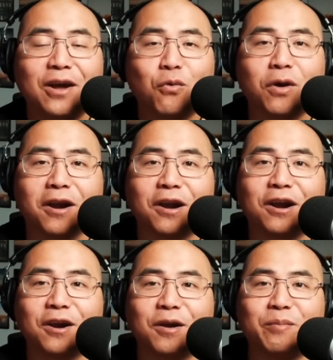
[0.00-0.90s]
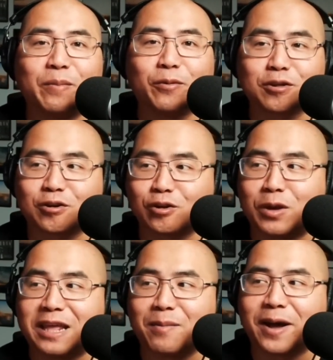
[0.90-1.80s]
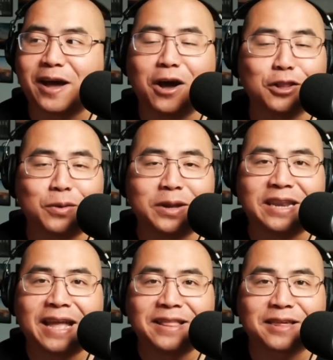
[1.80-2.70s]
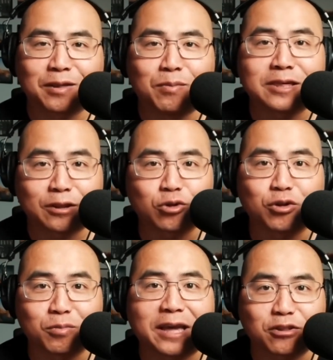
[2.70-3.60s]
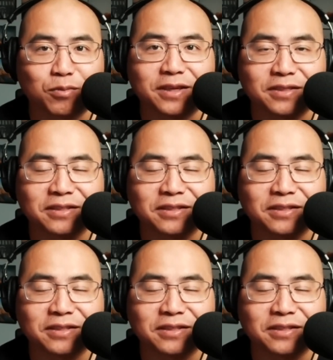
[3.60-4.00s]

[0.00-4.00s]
where people start tweeting about Halloween Ends as a misunderstood masterpiece?